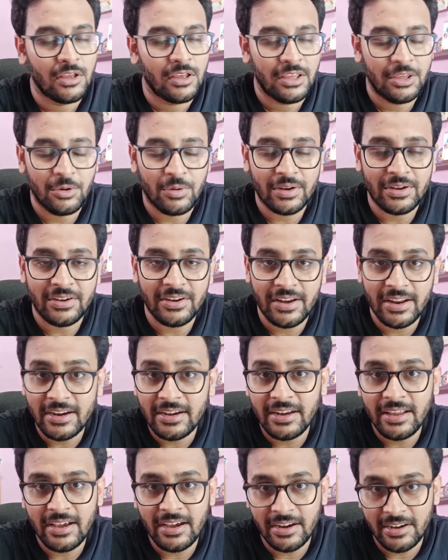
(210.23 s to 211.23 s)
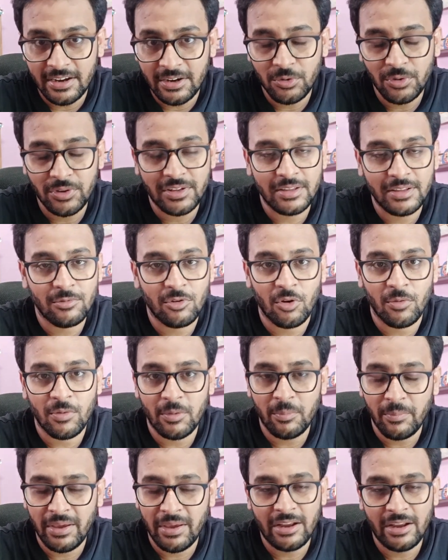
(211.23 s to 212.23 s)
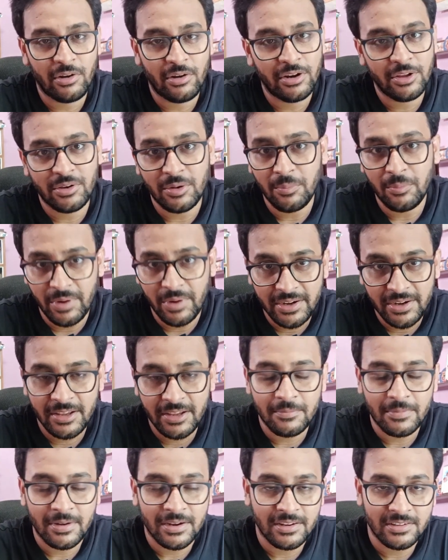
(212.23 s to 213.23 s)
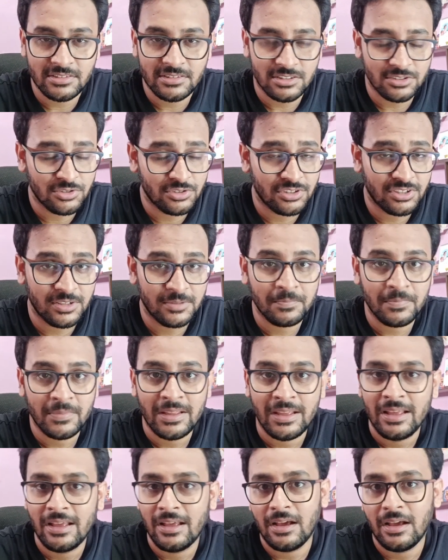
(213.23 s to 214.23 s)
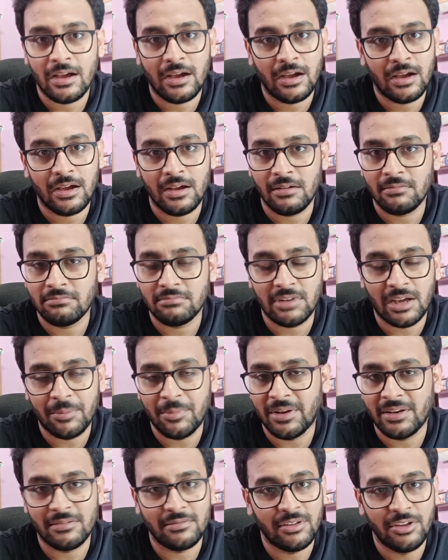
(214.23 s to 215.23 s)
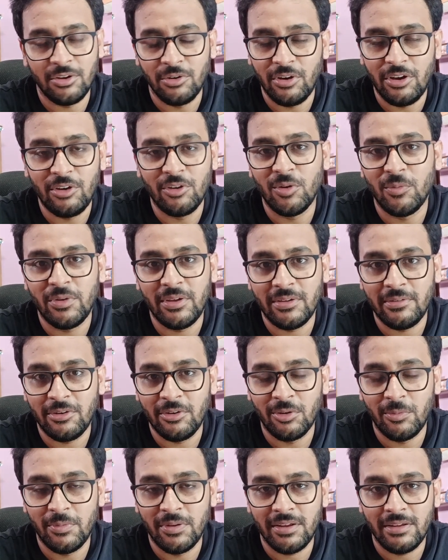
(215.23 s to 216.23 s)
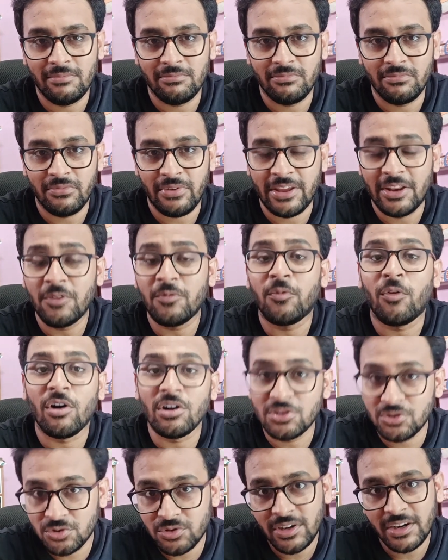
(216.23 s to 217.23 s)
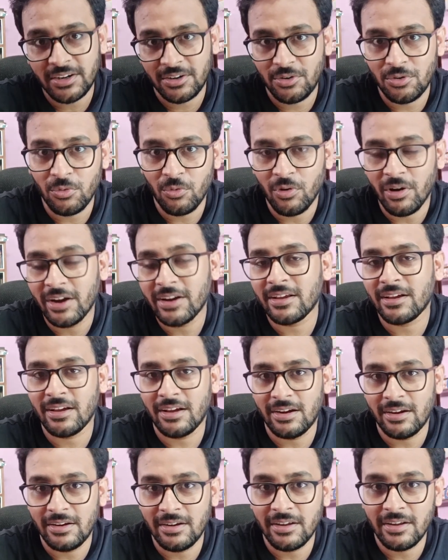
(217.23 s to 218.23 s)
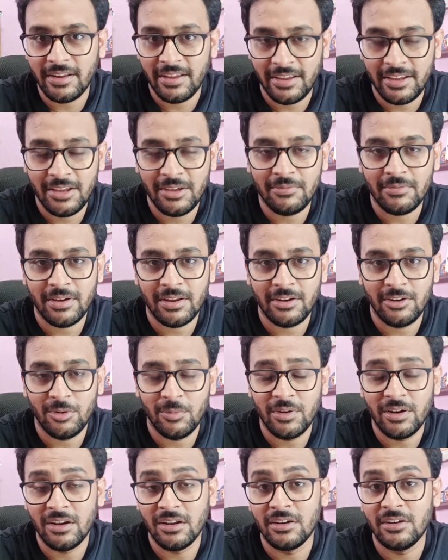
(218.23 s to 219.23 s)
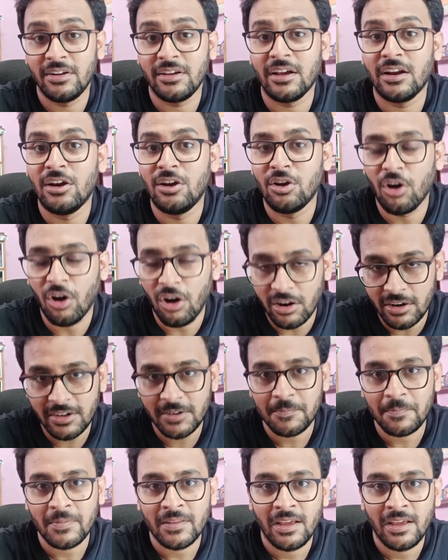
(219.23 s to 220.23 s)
you can directly connect with him over mail, or you can meet him and discuss with him. You'll be very fortunate to work under him, and you'll be learning a lot